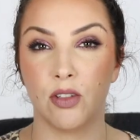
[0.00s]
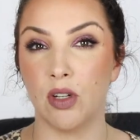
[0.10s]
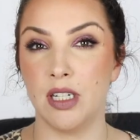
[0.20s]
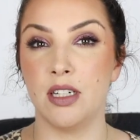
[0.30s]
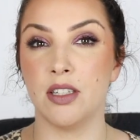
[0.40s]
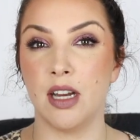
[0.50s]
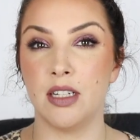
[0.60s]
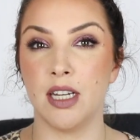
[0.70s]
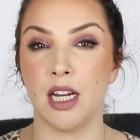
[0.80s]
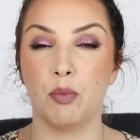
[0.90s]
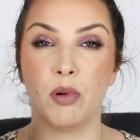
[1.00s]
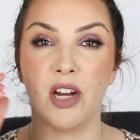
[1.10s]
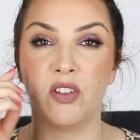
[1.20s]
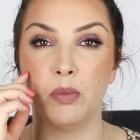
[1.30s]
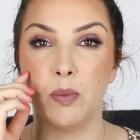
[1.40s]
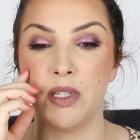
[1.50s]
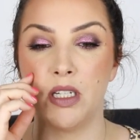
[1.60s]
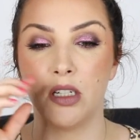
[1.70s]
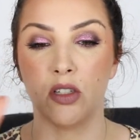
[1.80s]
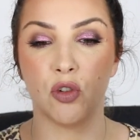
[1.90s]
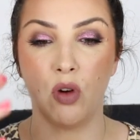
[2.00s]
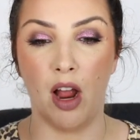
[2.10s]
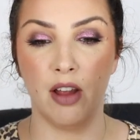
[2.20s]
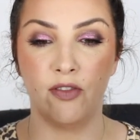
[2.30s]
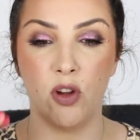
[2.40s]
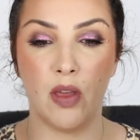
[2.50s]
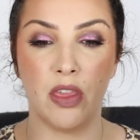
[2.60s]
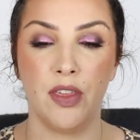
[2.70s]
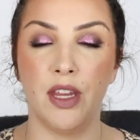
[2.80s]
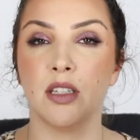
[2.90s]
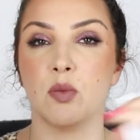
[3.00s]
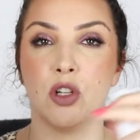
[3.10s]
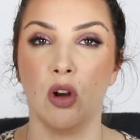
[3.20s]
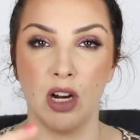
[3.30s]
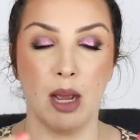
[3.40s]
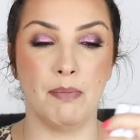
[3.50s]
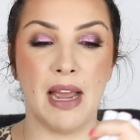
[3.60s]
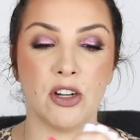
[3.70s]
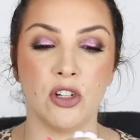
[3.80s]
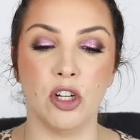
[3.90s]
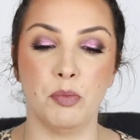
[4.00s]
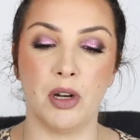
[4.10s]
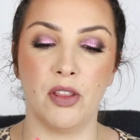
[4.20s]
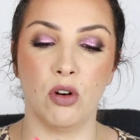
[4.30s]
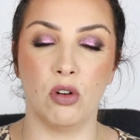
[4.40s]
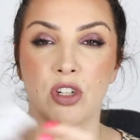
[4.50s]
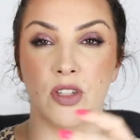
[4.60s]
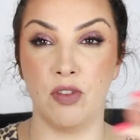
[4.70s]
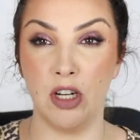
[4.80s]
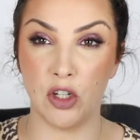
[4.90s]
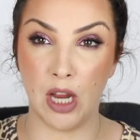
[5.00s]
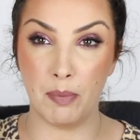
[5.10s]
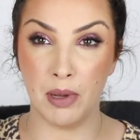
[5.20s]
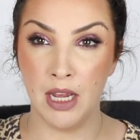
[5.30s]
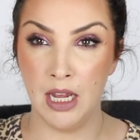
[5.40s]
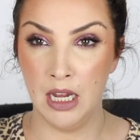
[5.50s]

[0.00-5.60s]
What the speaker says: So I did decide to take a break from Lippie Stix and try a few other things, which I'll come back to, but I thought I'll just finish up